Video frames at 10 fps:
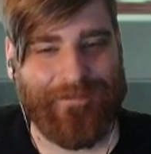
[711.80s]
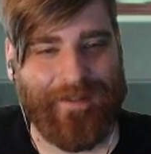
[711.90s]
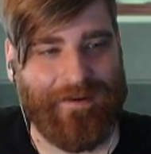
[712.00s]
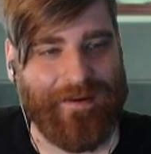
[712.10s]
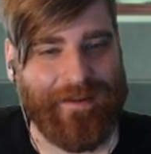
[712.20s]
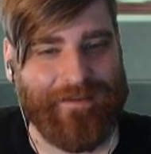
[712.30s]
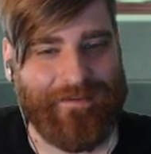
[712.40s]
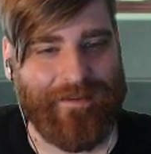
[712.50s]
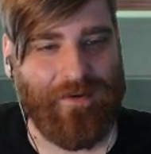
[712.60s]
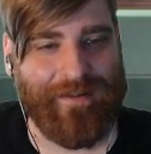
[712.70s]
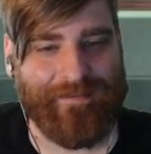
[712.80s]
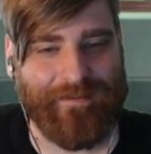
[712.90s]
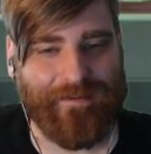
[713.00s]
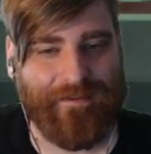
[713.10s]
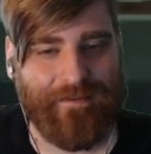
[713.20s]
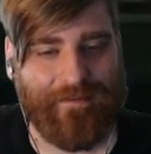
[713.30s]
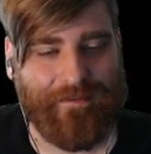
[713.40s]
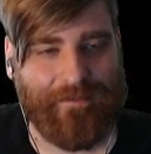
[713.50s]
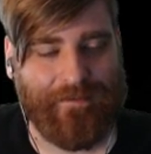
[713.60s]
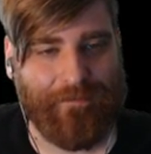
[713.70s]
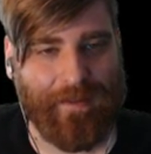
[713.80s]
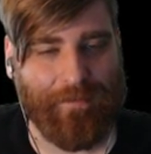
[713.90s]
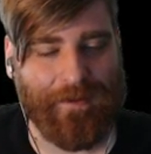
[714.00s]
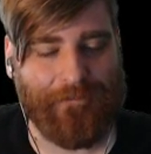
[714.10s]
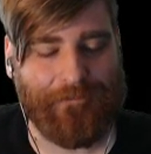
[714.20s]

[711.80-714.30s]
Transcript: All right. Oh, I see. Maybe.